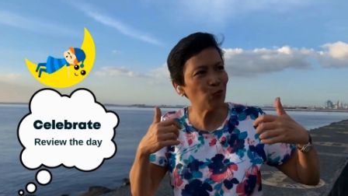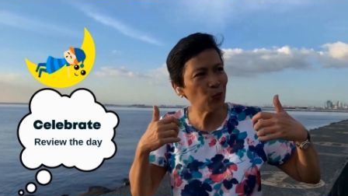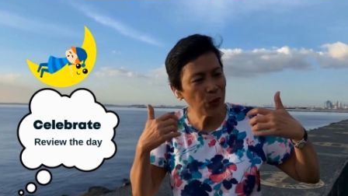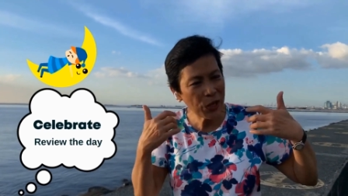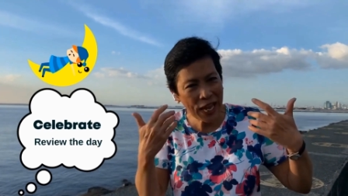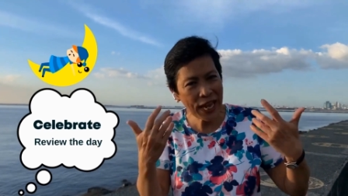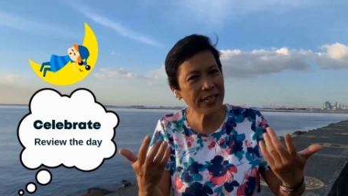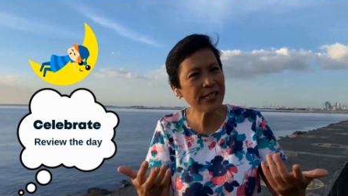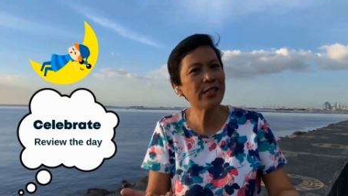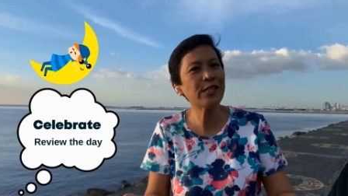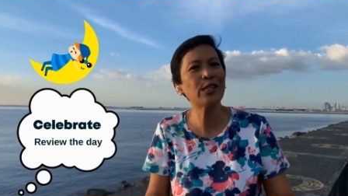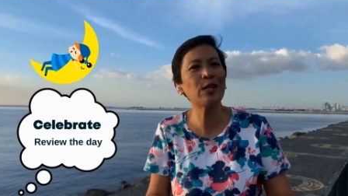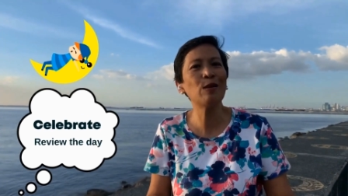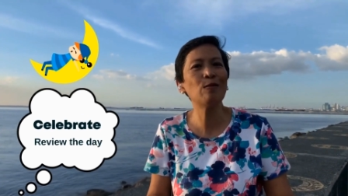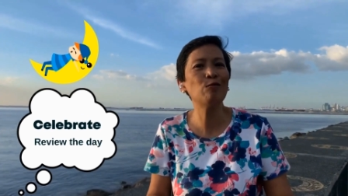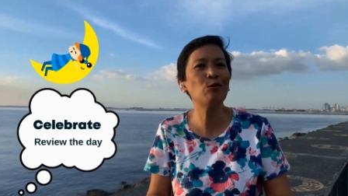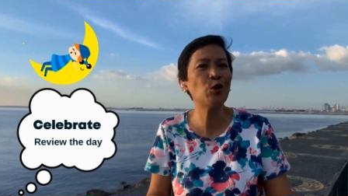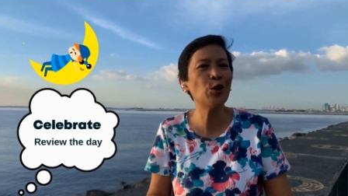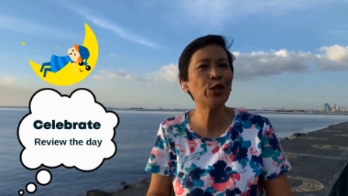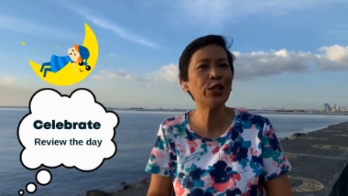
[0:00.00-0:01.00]
We had
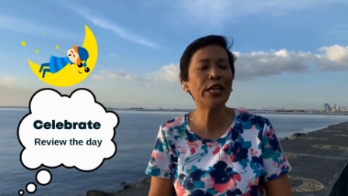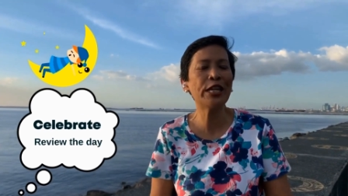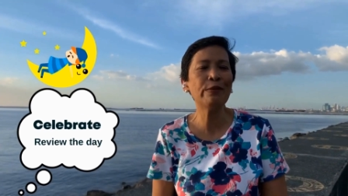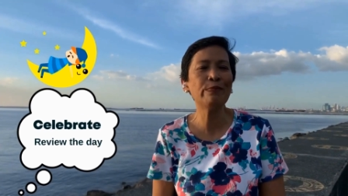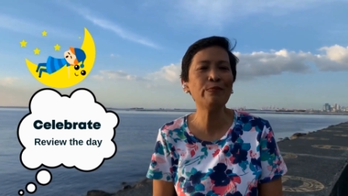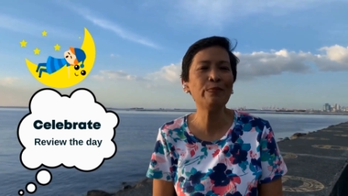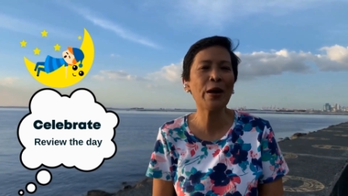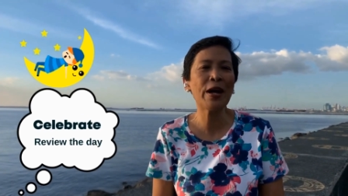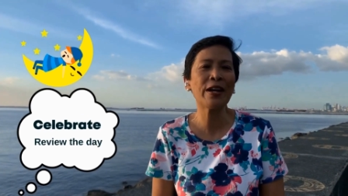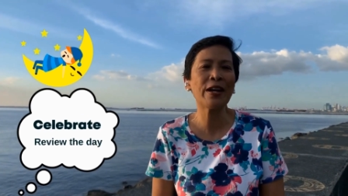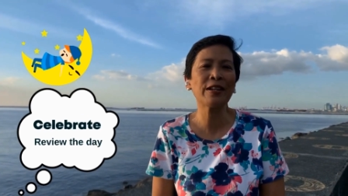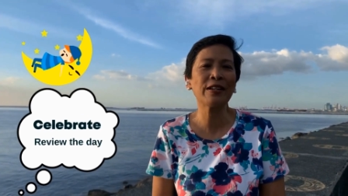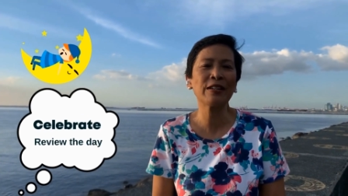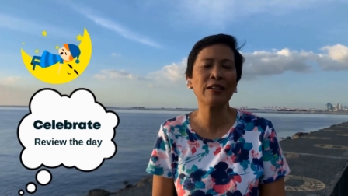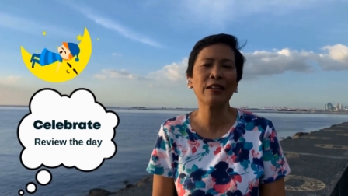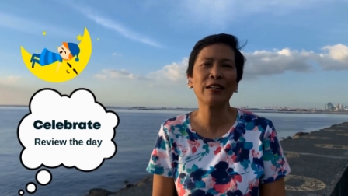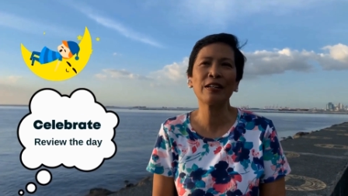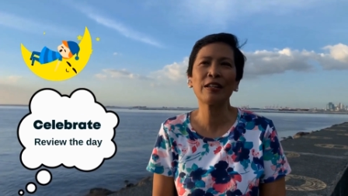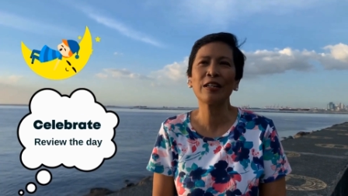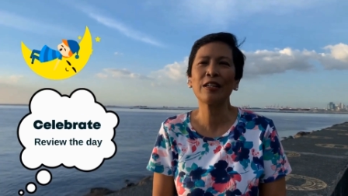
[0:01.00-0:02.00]
some good impact.
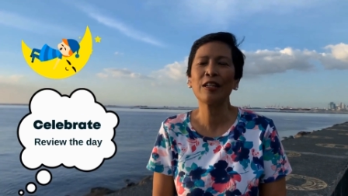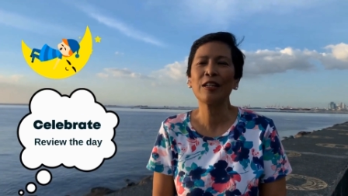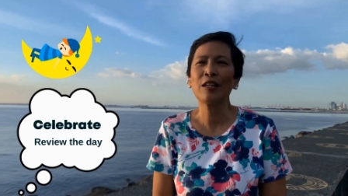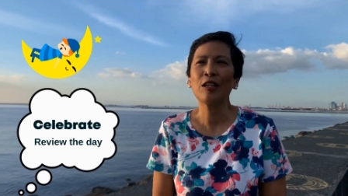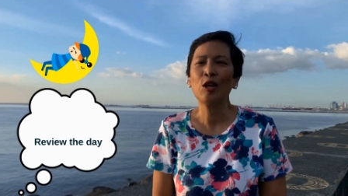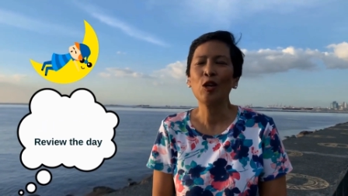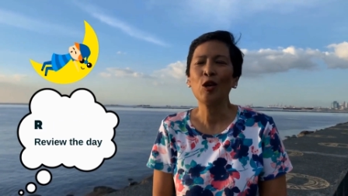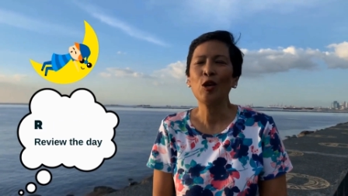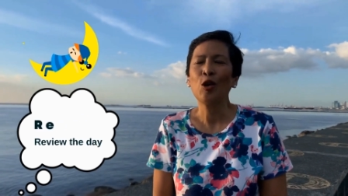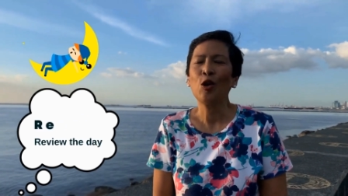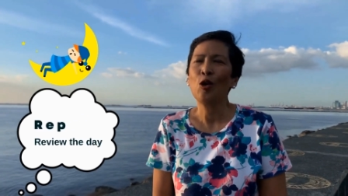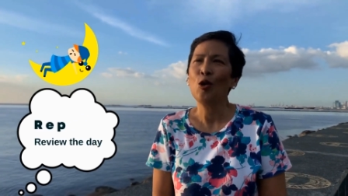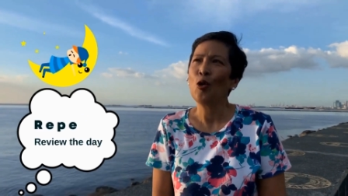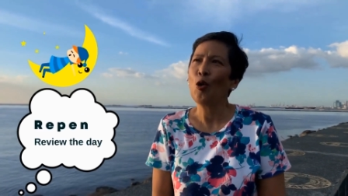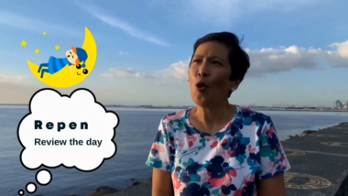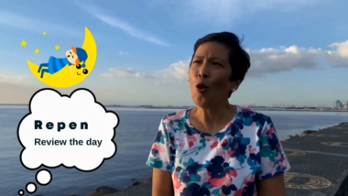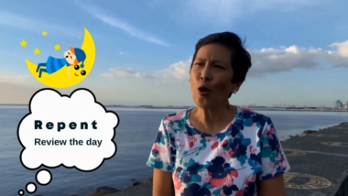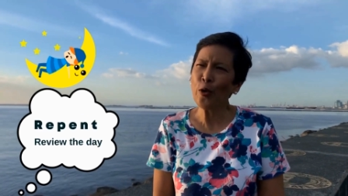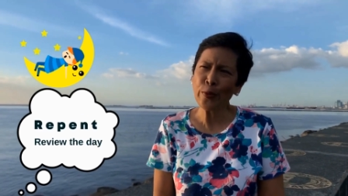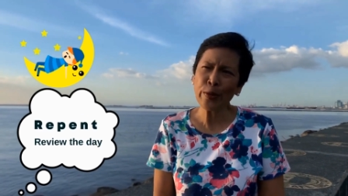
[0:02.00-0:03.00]

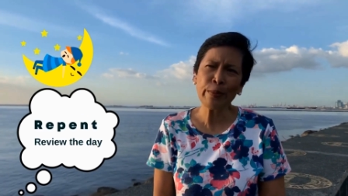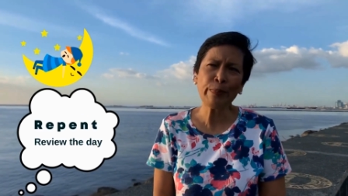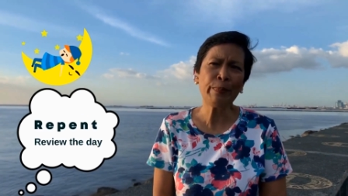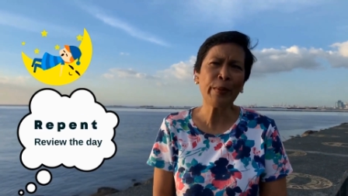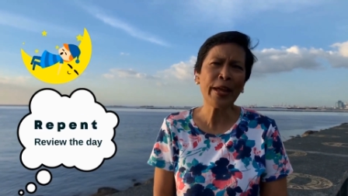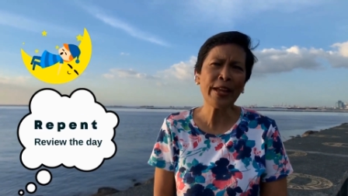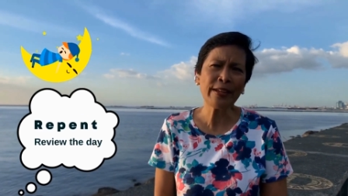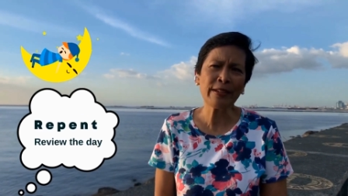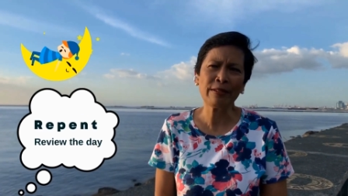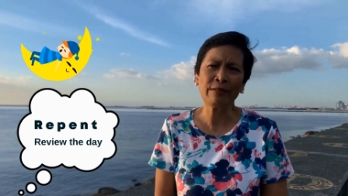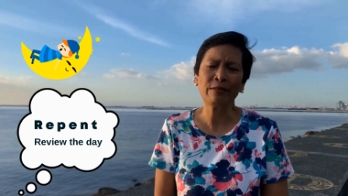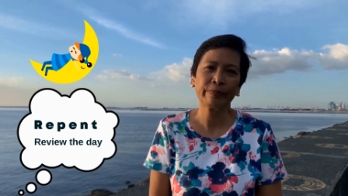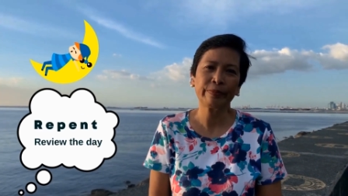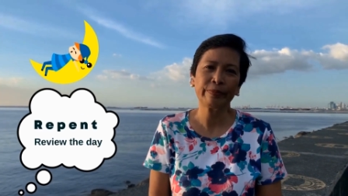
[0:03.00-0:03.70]
Or repent.